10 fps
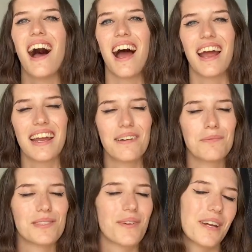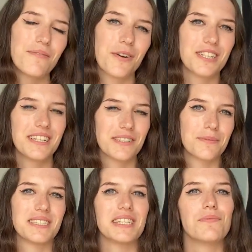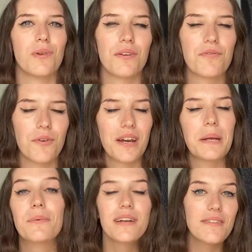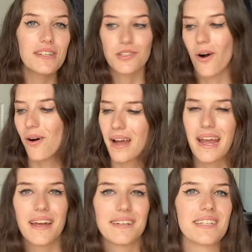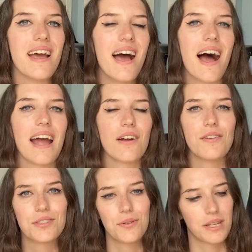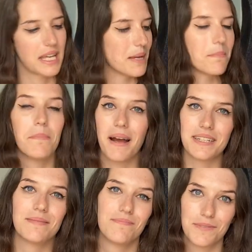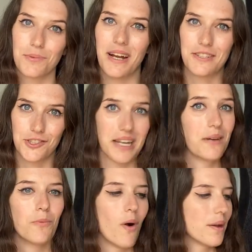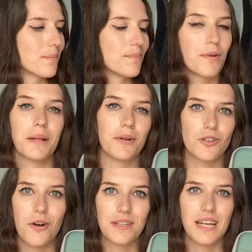I was very fortunate to receive one for a previous haul, and I also keep my Switch in one pretty much all the